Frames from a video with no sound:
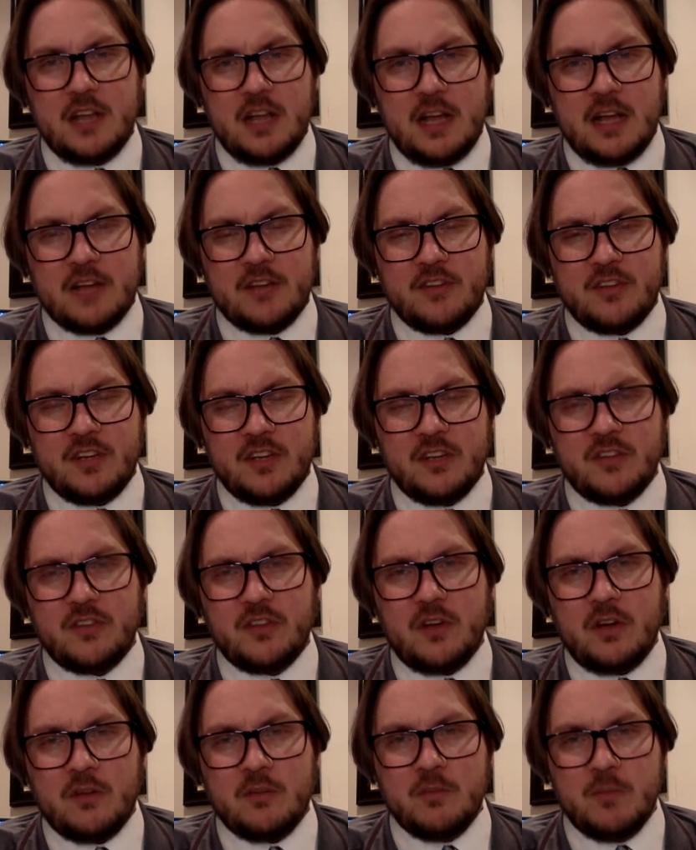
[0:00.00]
exodus
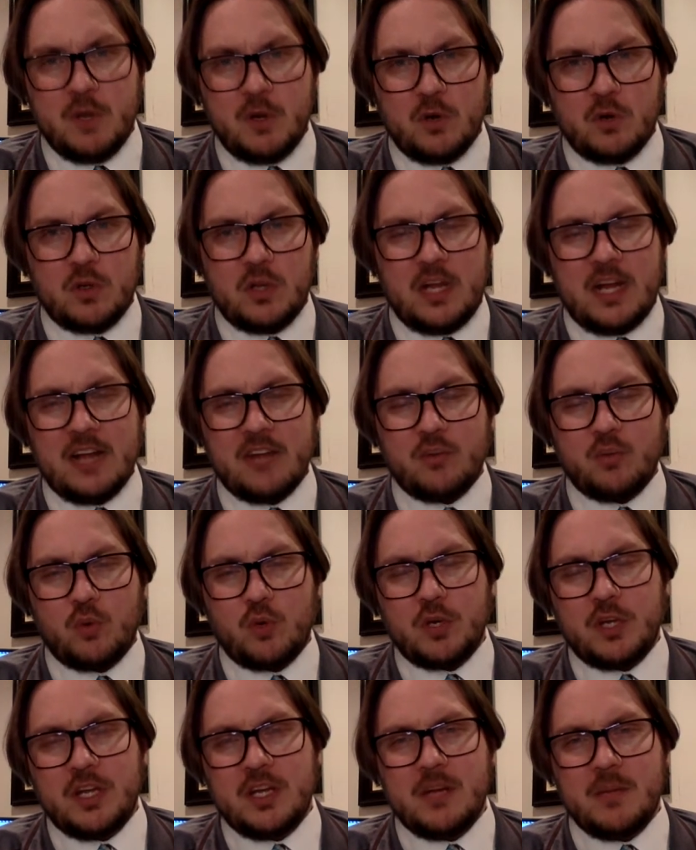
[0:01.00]
of middle class working